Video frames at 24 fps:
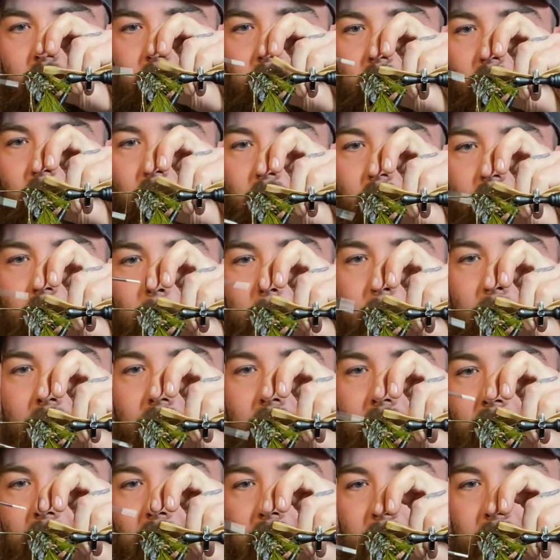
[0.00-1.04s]
A
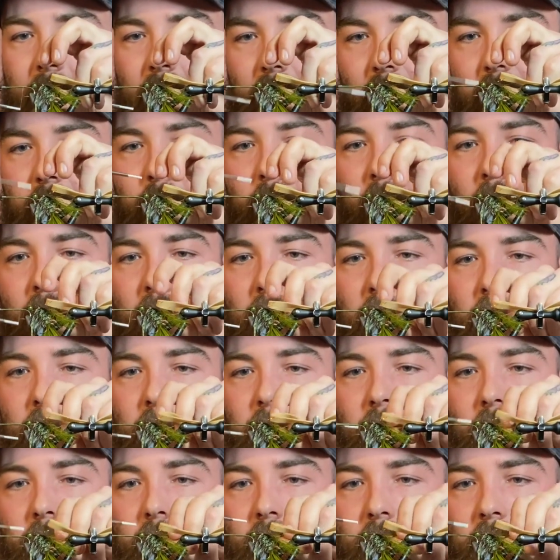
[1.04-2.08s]
bad habit with wire
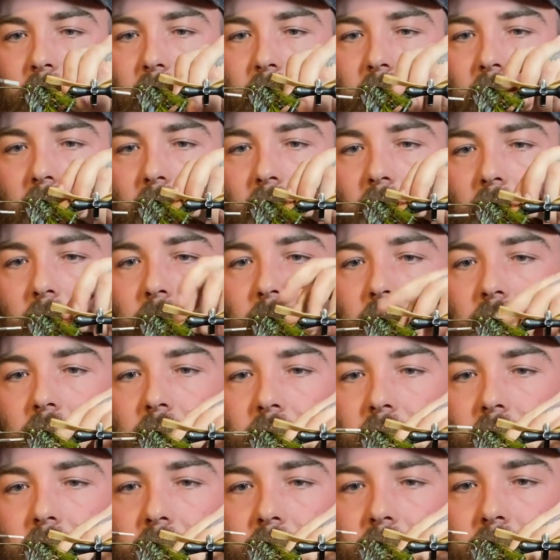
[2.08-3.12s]
where I
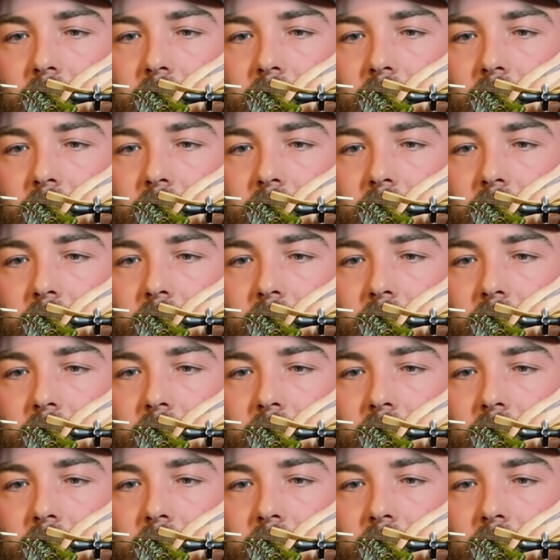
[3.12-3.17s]
will